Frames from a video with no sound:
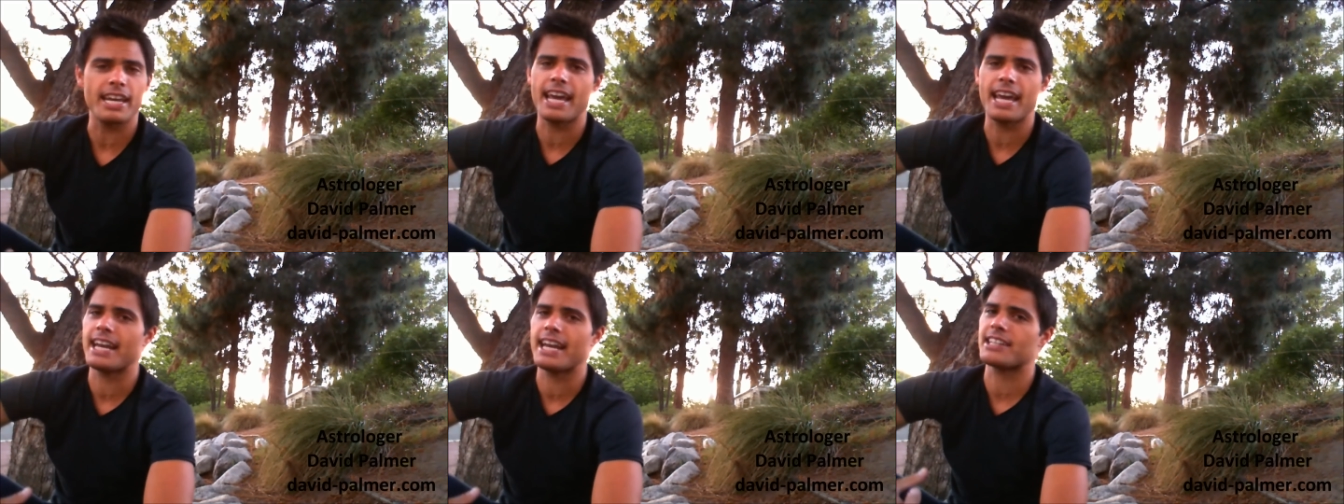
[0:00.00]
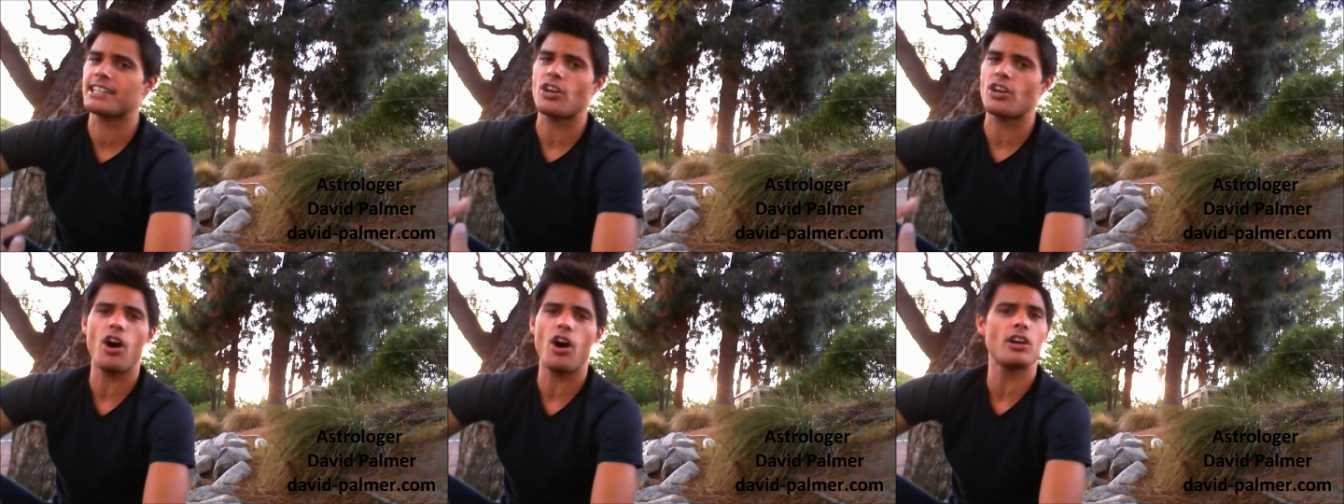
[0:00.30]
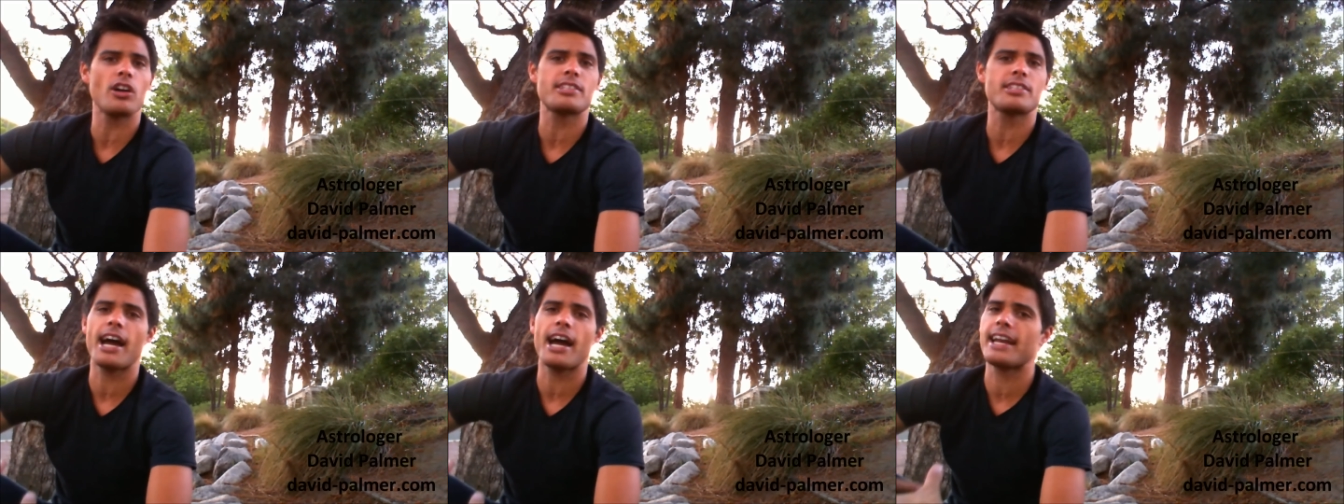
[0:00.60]
and it's
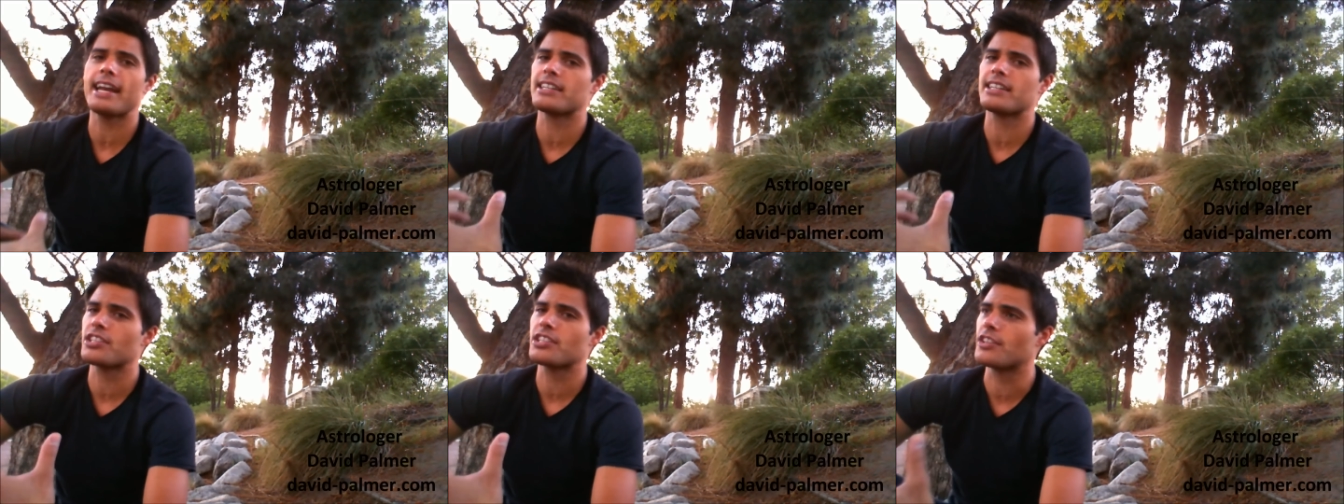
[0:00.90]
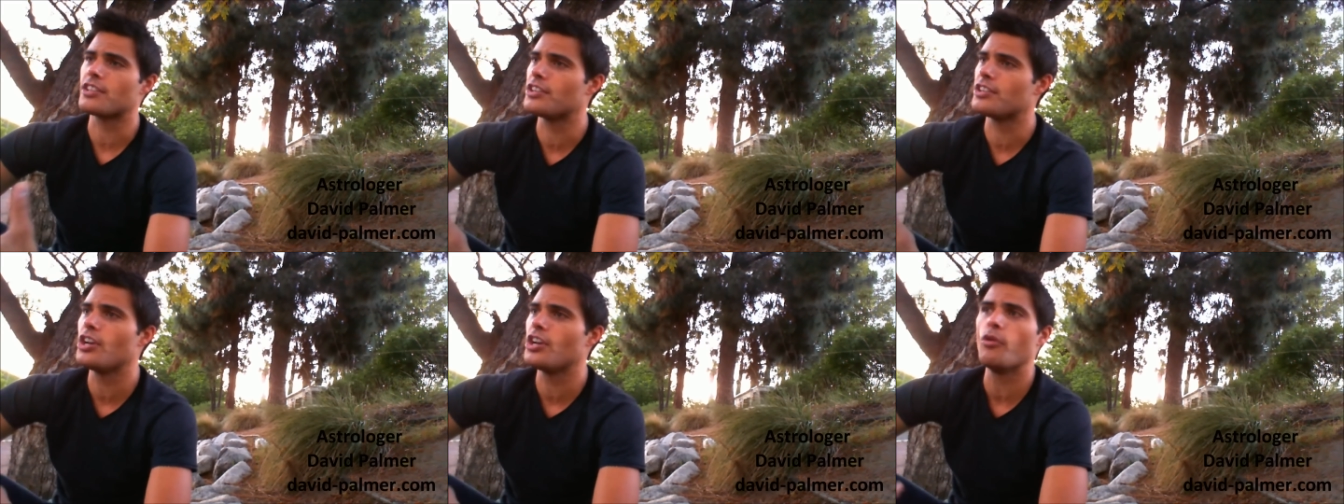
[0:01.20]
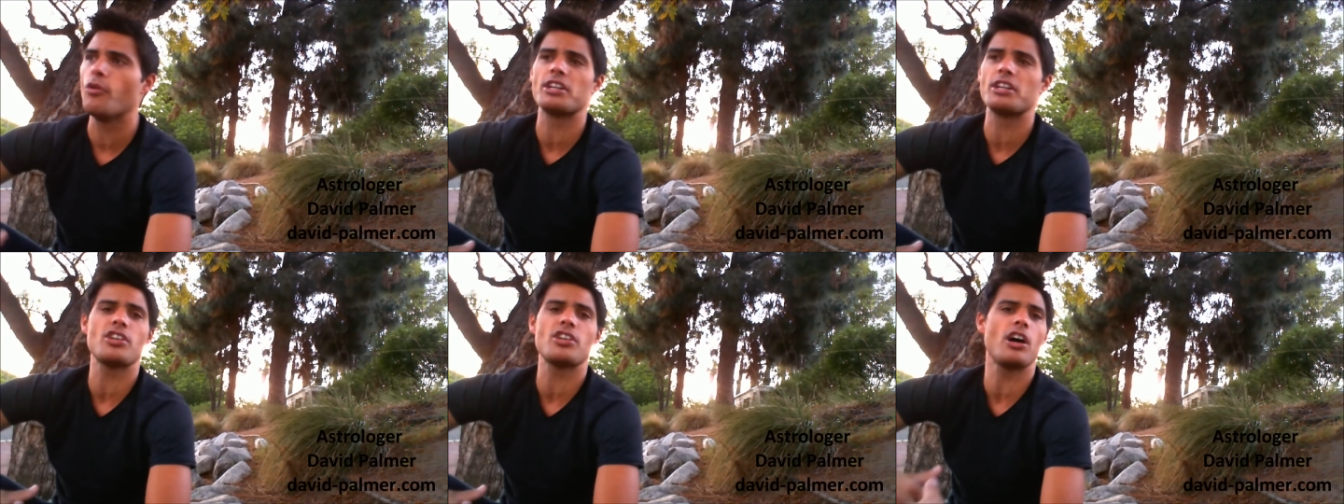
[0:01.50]
all tied into the
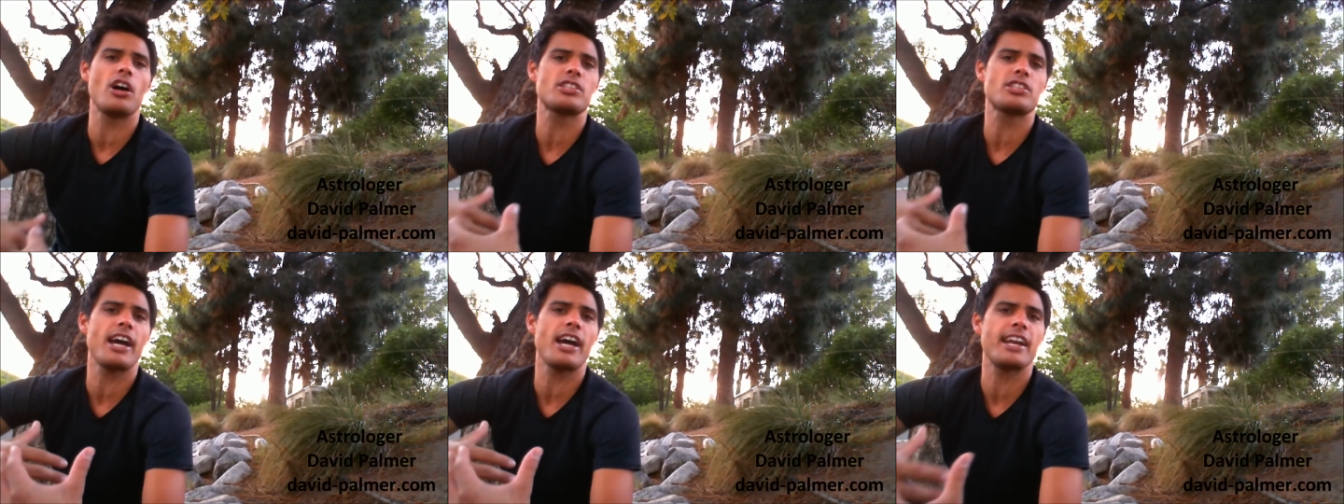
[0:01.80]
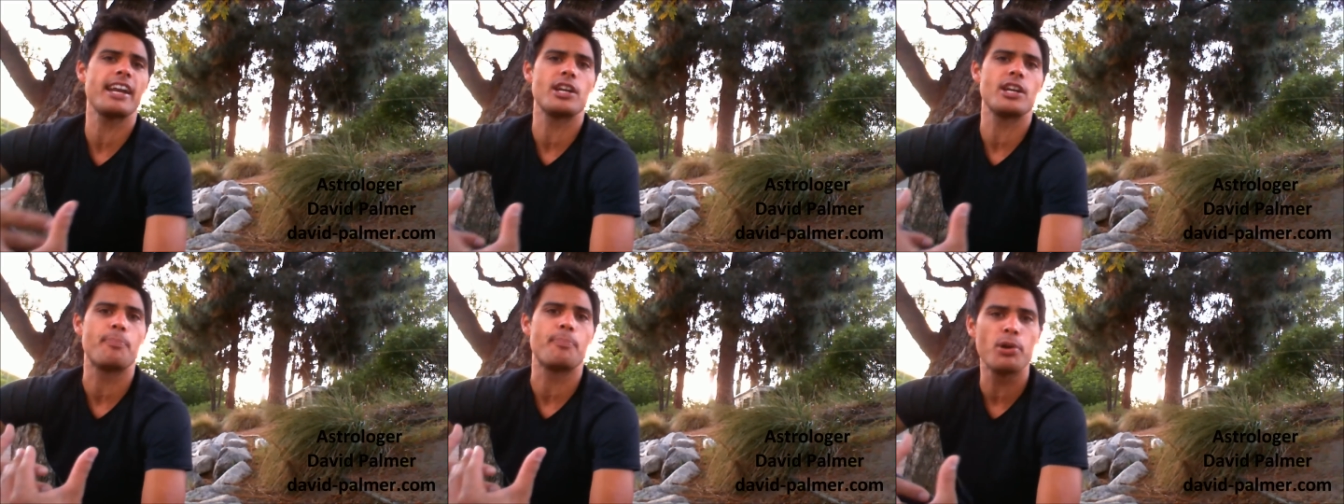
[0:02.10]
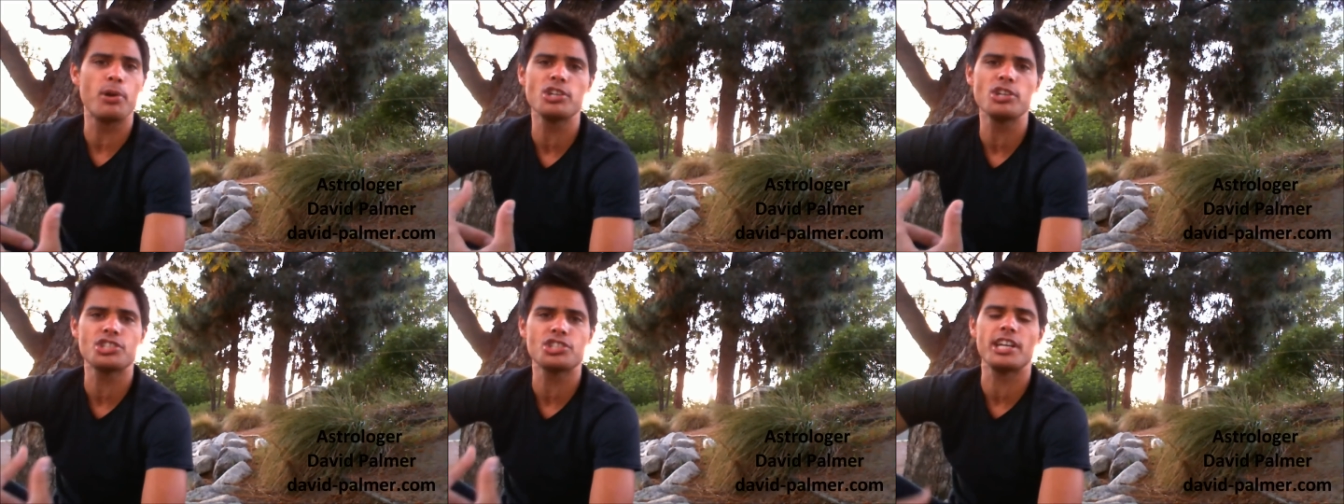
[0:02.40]
new, it's all tied into
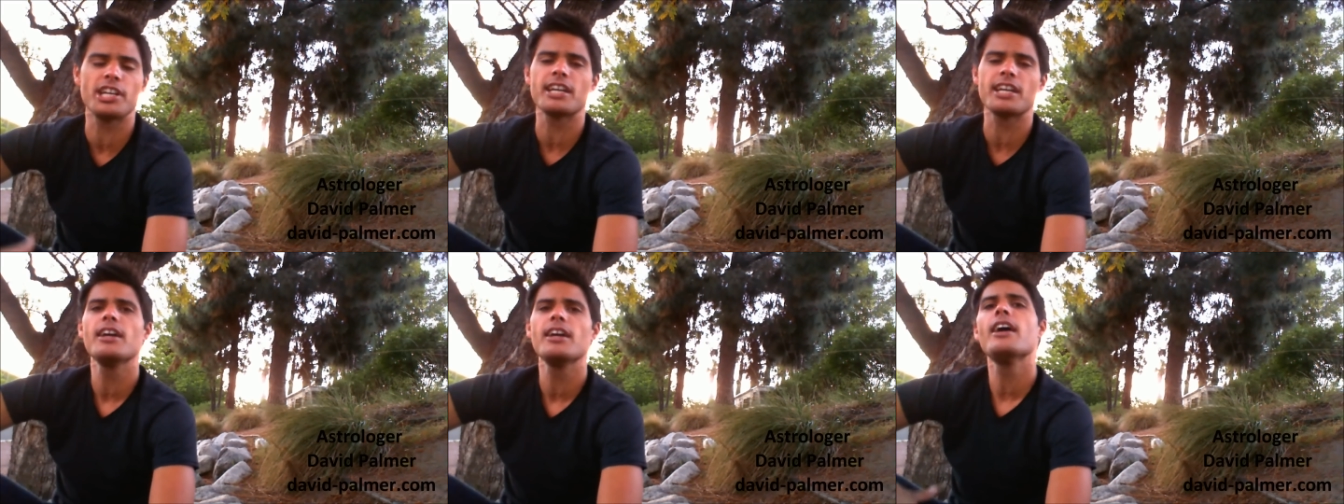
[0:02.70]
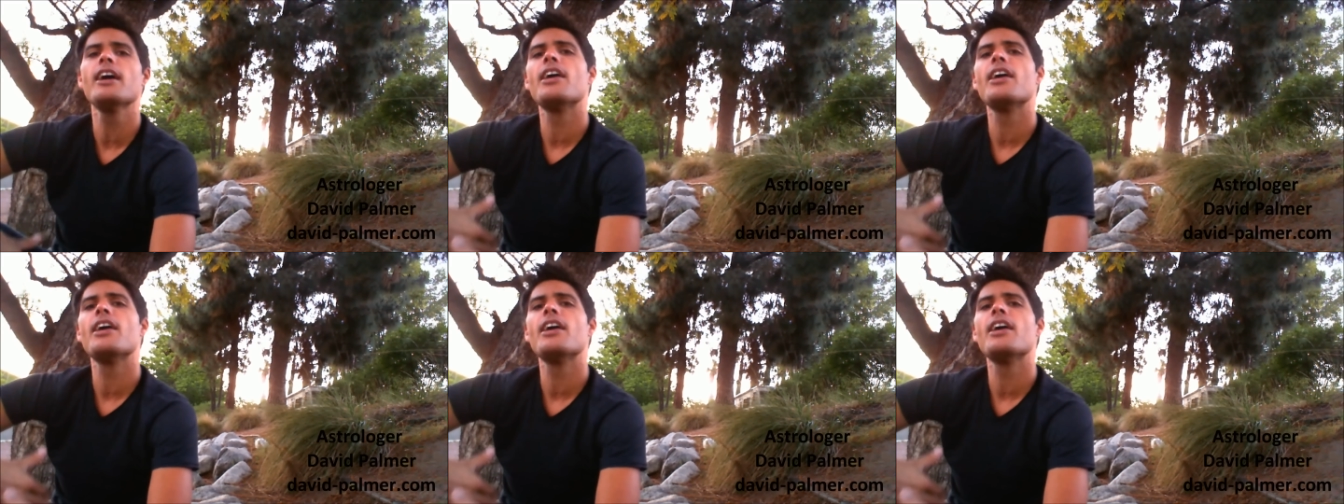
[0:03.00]
pushing